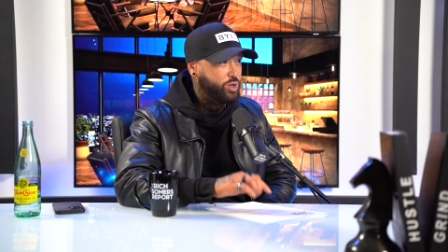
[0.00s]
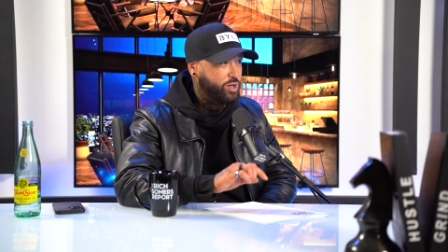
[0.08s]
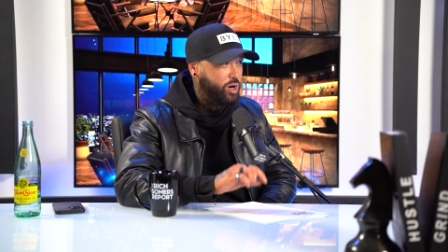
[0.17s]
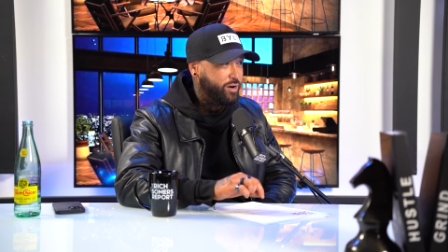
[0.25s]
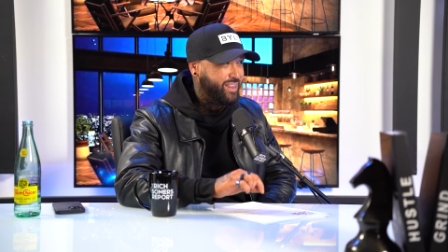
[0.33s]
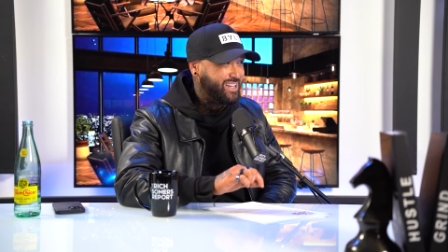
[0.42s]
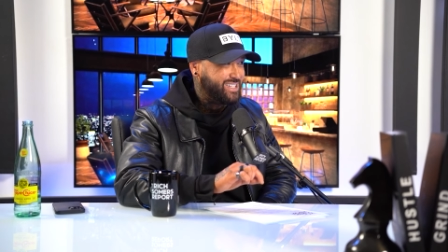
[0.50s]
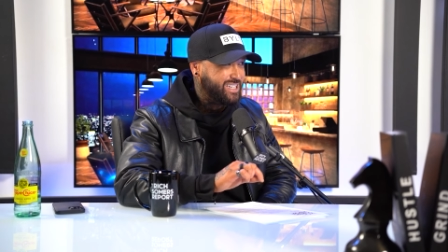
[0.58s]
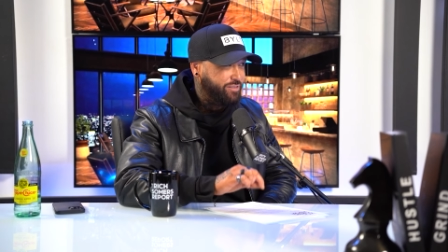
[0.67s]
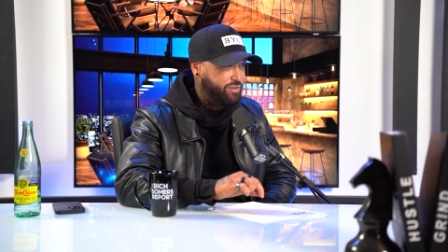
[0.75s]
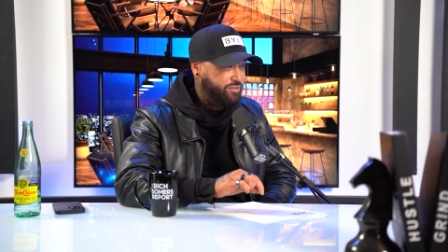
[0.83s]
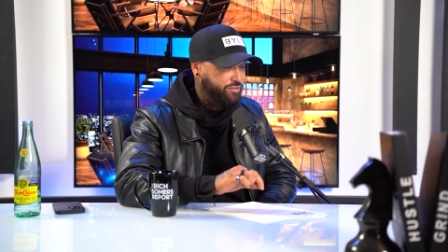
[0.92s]
You can go to the
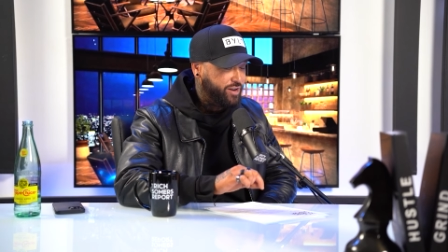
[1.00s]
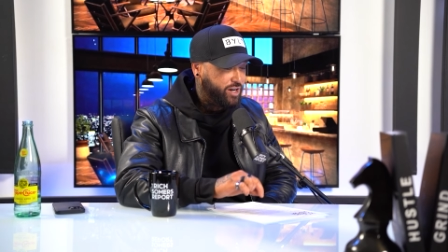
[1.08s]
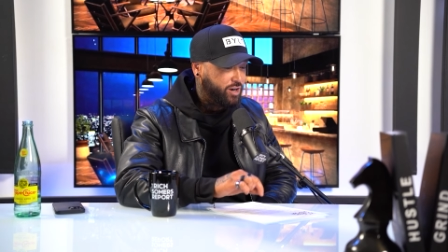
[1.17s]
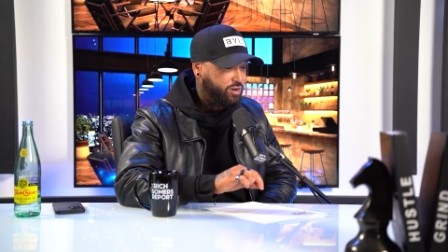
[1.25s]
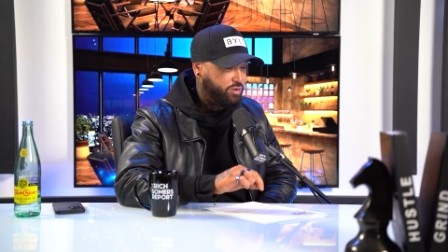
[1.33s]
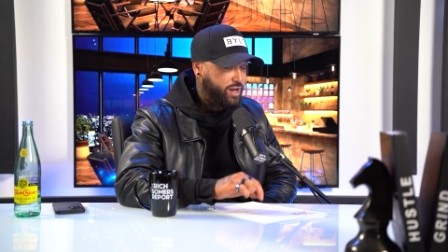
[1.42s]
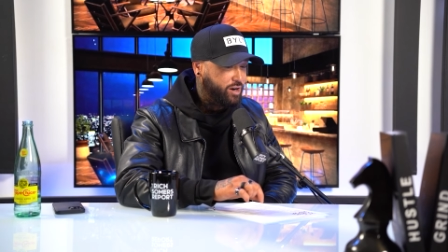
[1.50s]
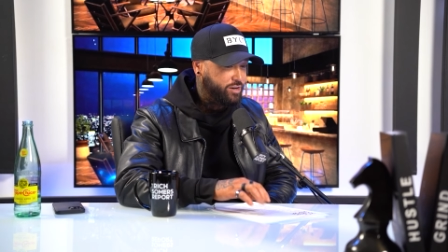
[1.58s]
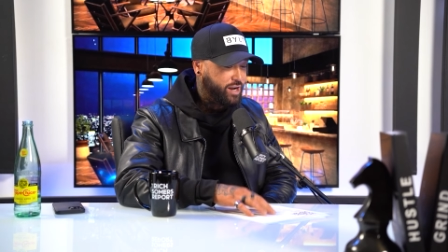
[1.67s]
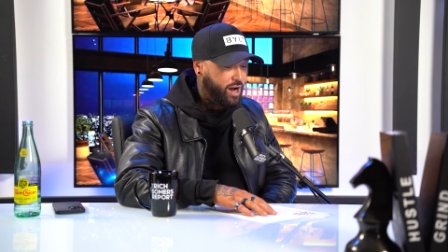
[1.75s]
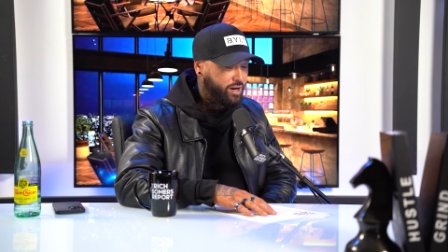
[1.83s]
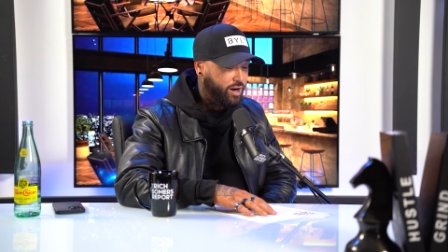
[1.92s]

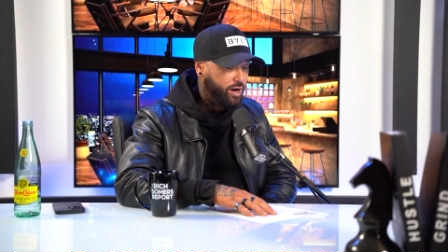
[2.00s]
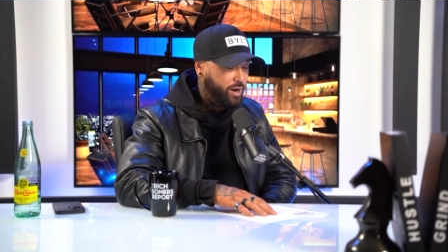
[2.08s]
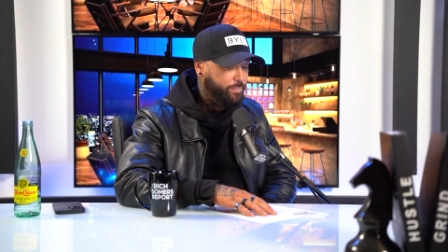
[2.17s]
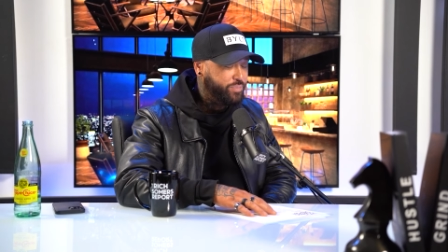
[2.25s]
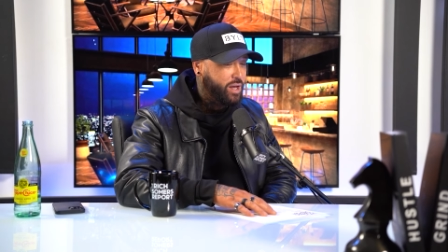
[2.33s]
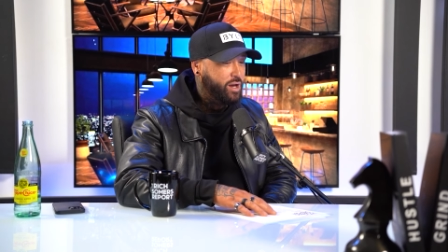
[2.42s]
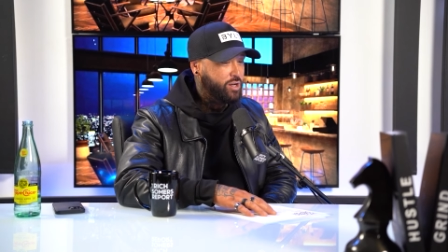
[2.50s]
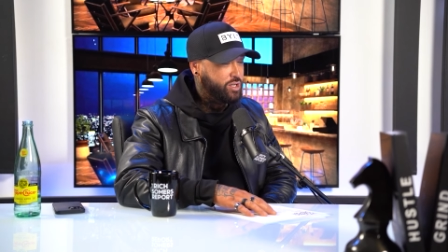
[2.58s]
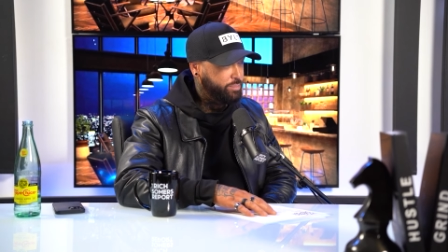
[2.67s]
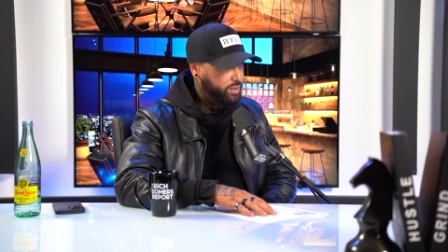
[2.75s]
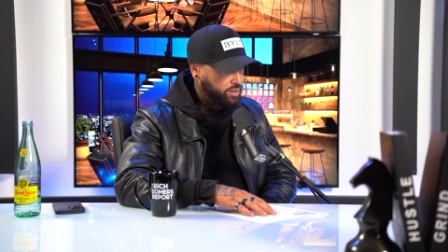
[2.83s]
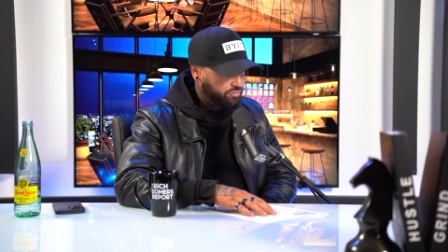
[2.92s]
sevenfigurecreator.com
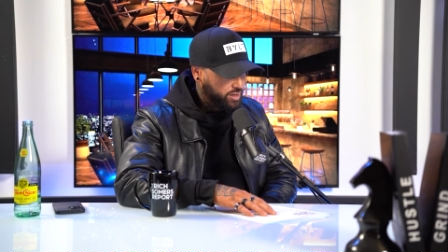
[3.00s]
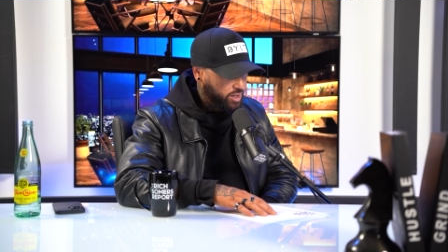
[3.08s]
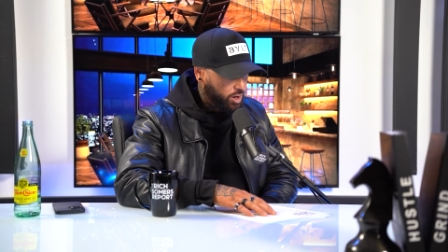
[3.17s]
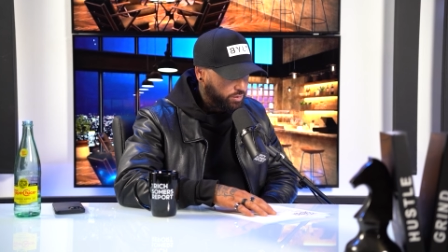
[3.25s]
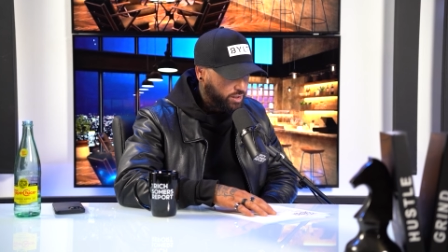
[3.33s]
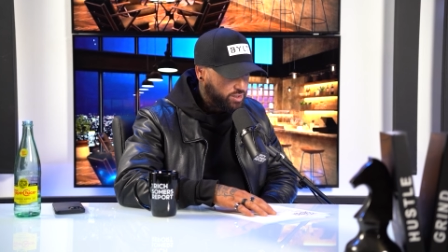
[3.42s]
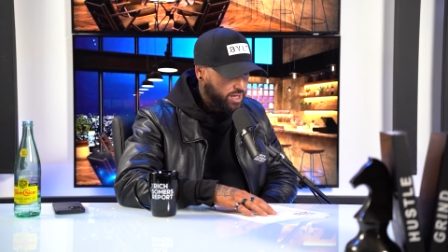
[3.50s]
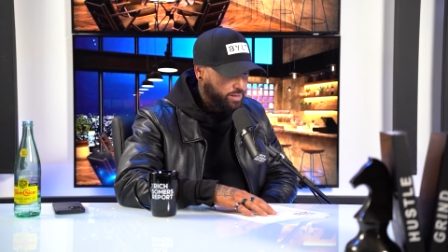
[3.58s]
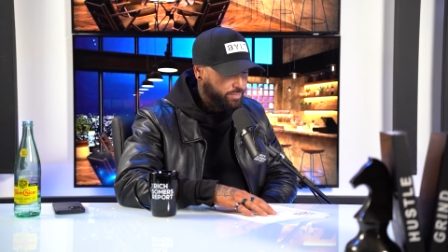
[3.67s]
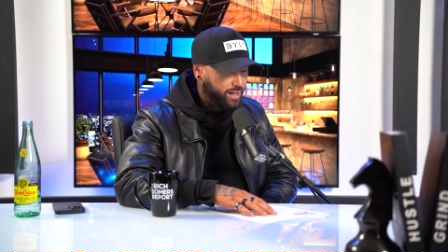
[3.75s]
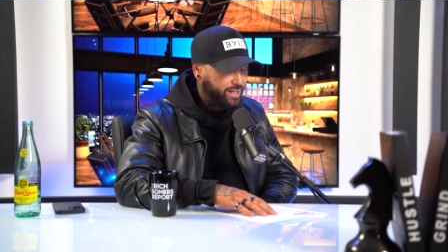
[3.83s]
to book a free call with our team.